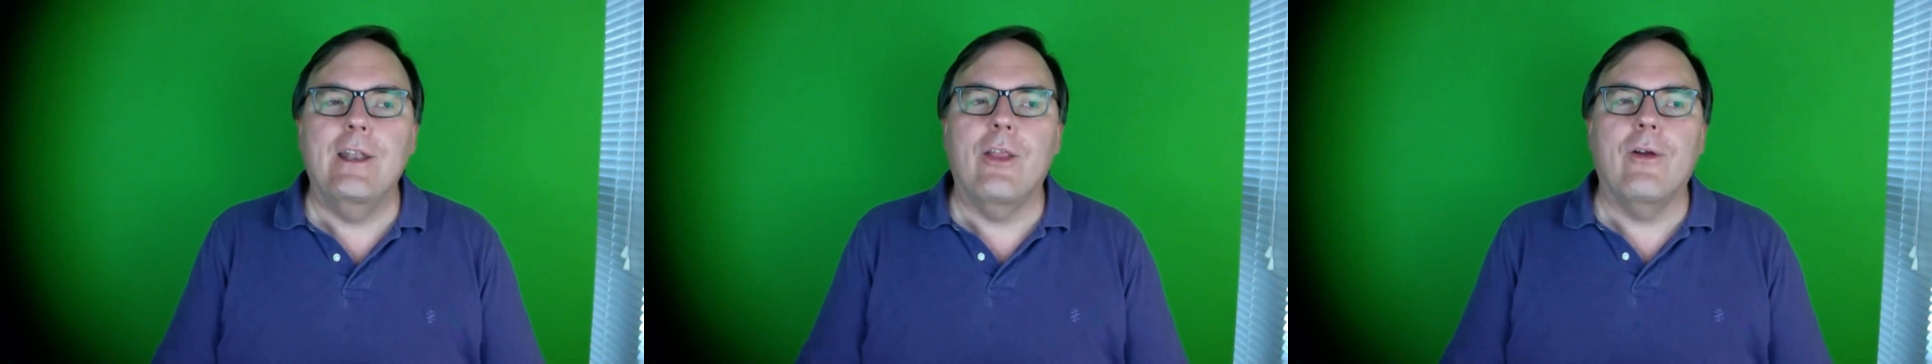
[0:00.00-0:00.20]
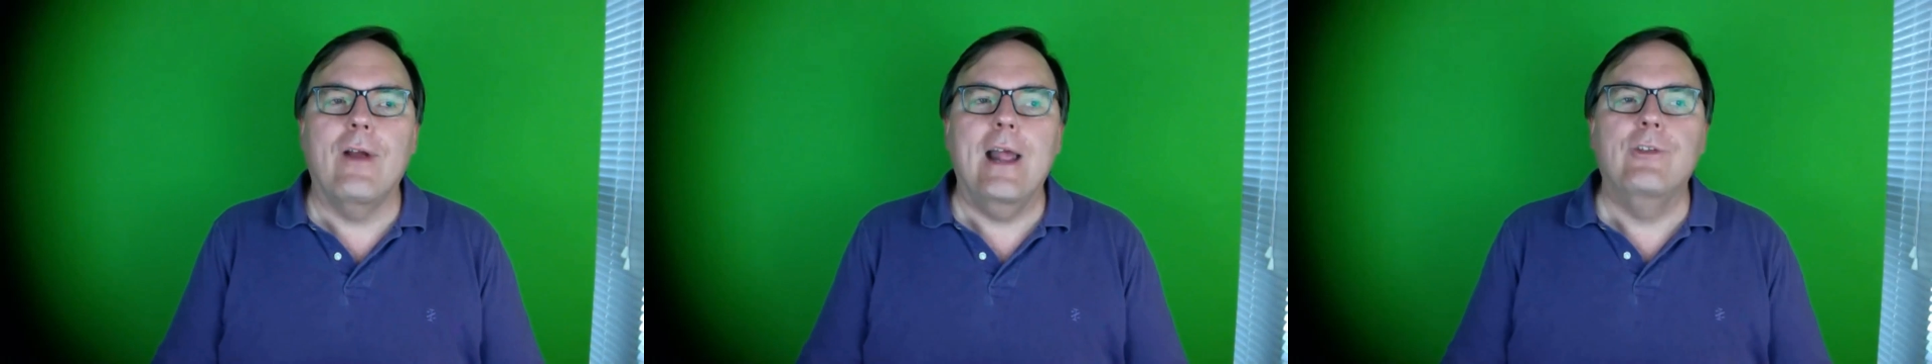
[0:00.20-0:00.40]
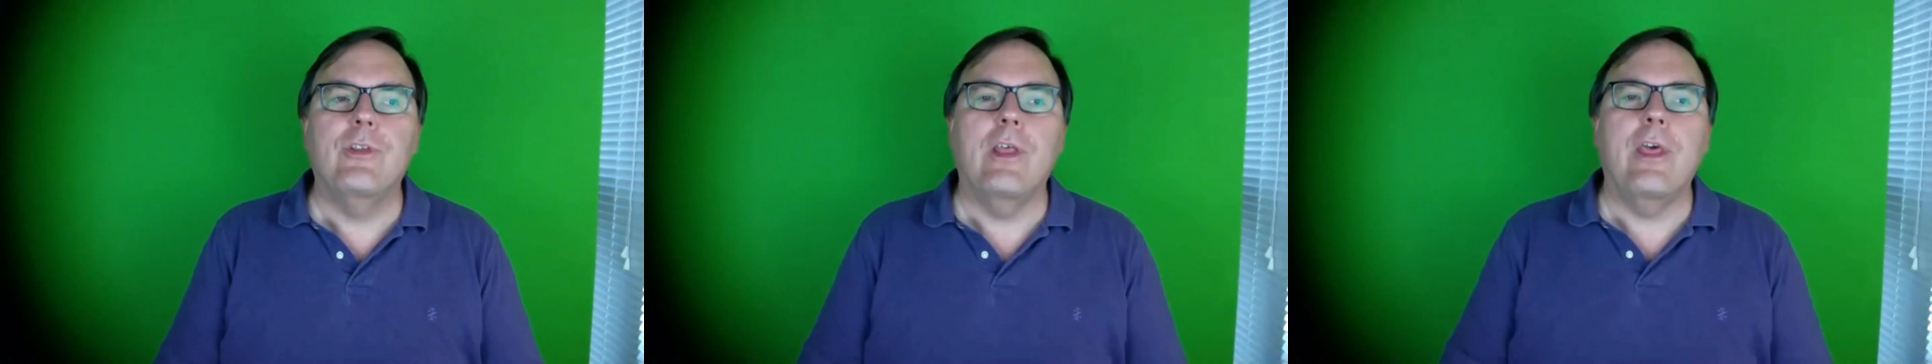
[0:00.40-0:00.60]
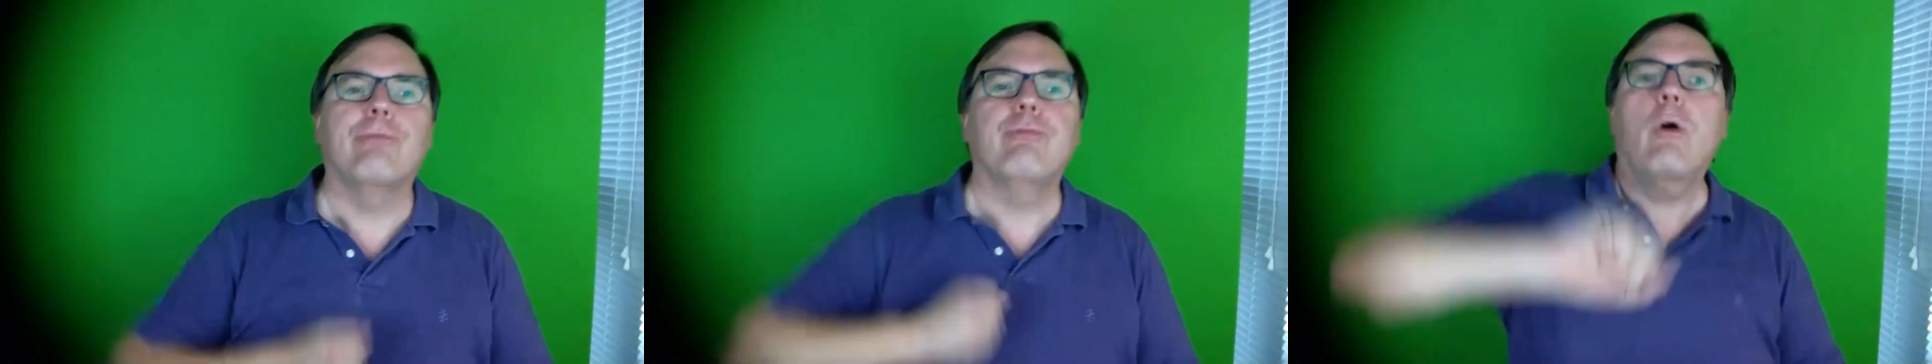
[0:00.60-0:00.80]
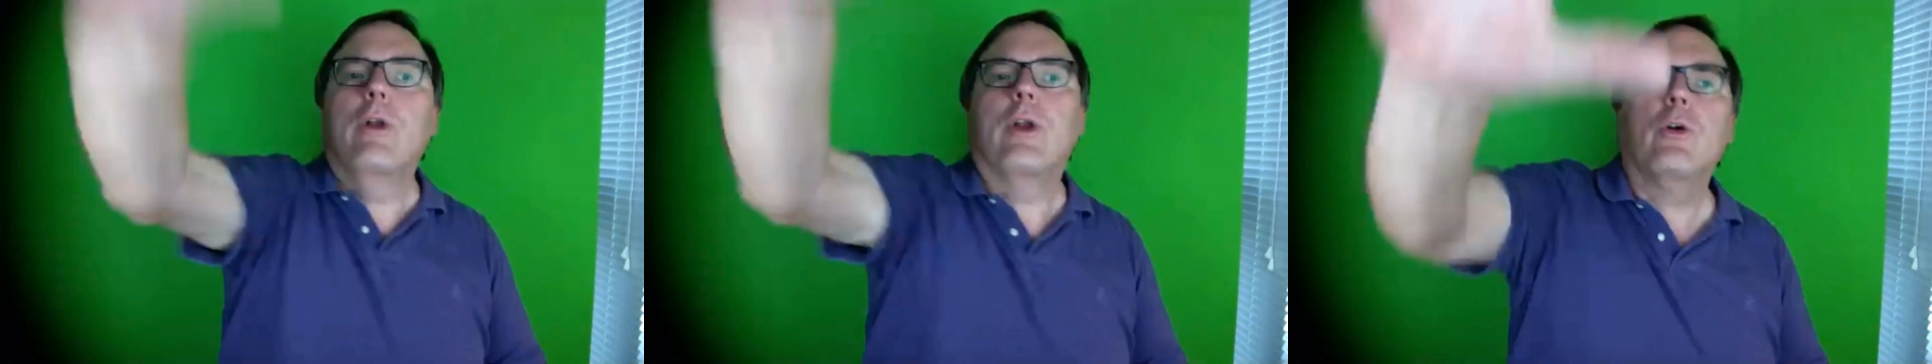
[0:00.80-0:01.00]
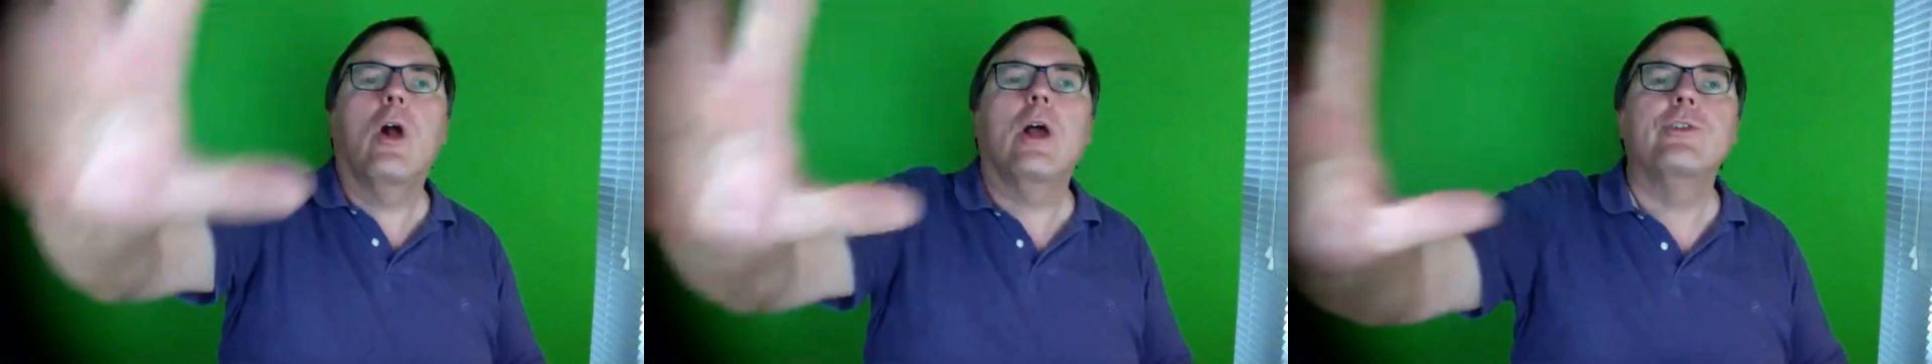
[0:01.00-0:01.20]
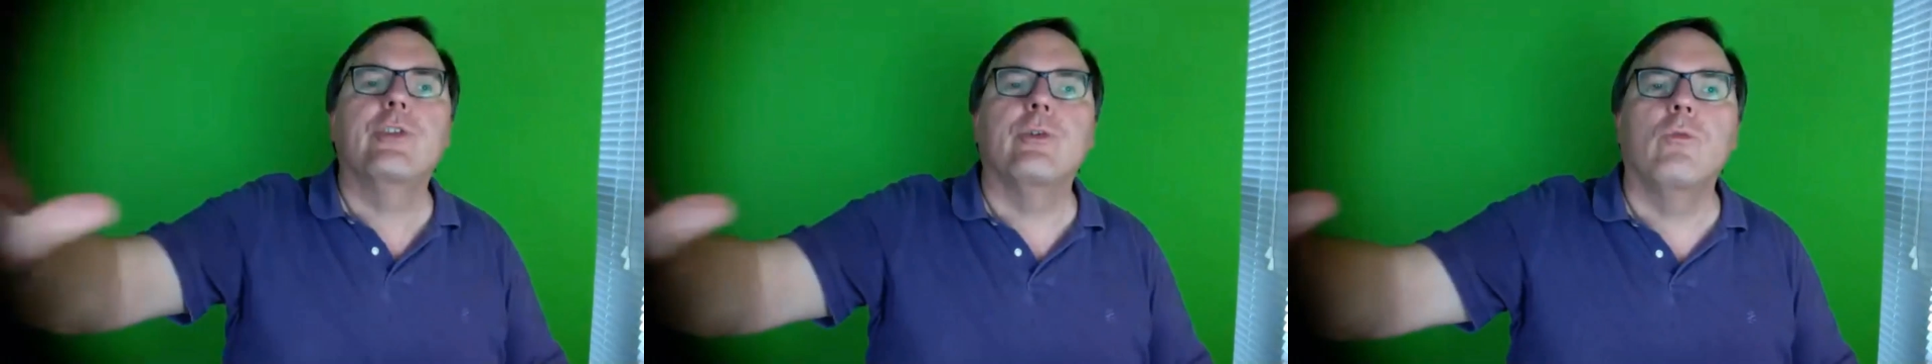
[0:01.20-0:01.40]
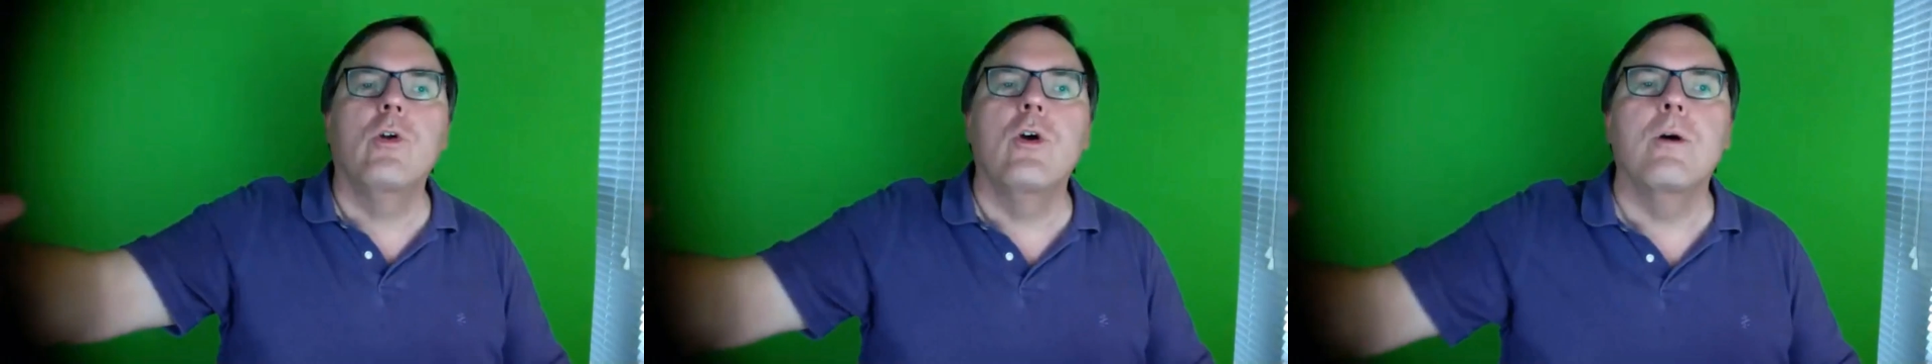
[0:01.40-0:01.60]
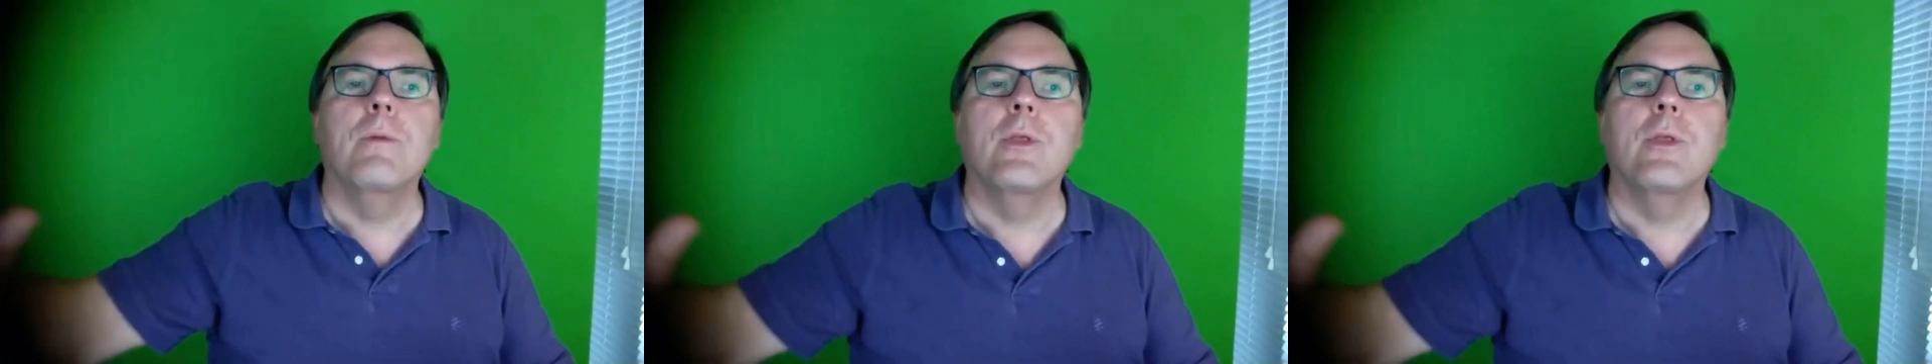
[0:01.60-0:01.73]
their hands and they throw it across the room,